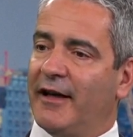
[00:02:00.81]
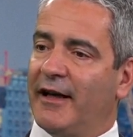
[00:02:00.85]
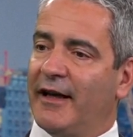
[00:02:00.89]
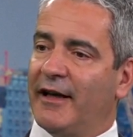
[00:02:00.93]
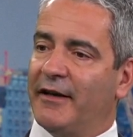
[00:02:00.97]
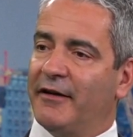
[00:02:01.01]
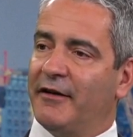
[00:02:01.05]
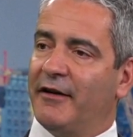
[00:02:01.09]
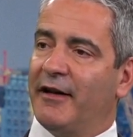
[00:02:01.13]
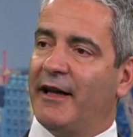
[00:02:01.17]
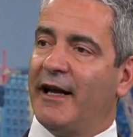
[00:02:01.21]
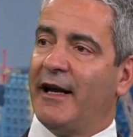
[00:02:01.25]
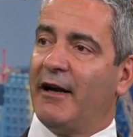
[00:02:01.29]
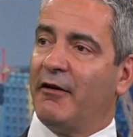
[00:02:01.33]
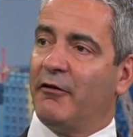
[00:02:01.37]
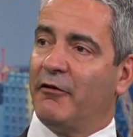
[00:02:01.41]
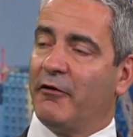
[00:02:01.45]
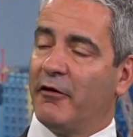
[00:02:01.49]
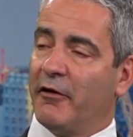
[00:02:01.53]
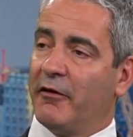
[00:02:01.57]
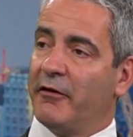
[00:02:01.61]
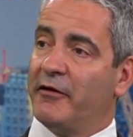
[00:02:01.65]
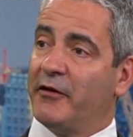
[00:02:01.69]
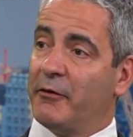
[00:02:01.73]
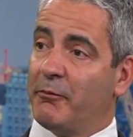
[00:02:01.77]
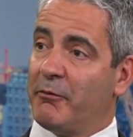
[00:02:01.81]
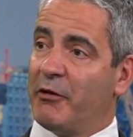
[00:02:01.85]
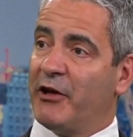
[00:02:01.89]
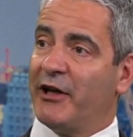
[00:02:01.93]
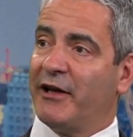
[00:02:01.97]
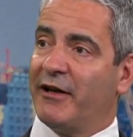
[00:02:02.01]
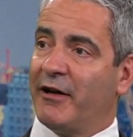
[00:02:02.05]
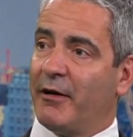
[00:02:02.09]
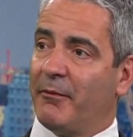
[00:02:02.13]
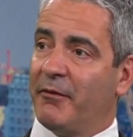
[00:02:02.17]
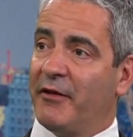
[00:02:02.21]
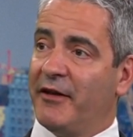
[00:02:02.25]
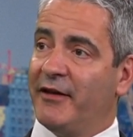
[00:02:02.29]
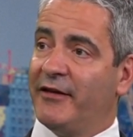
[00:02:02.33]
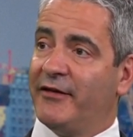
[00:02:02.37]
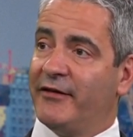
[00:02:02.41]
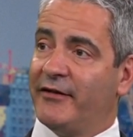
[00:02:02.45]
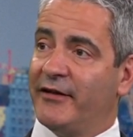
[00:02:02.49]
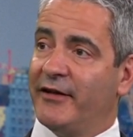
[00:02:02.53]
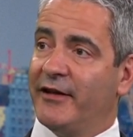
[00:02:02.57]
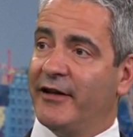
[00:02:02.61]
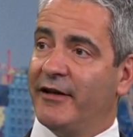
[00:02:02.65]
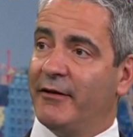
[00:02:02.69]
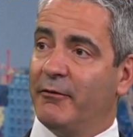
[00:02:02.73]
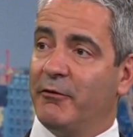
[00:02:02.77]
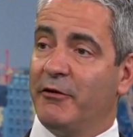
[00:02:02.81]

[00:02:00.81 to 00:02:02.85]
and allow growth to pick up this year,